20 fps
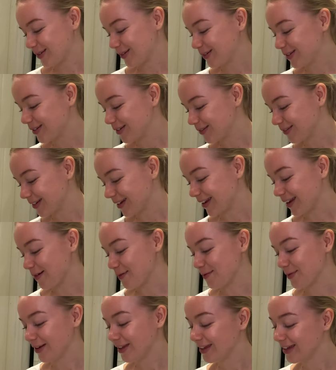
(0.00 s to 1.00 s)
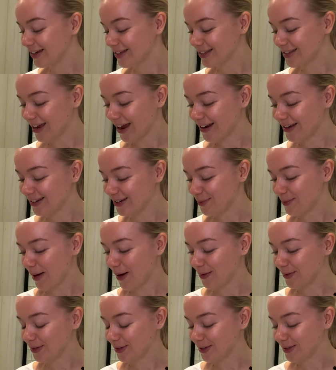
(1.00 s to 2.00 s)
So cute, and I'm really excited
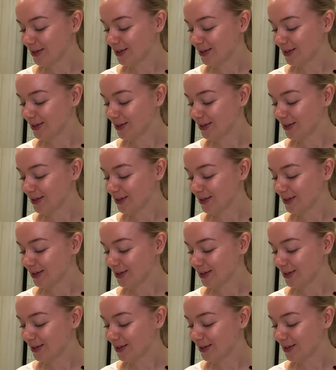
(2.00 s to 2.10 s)
about it.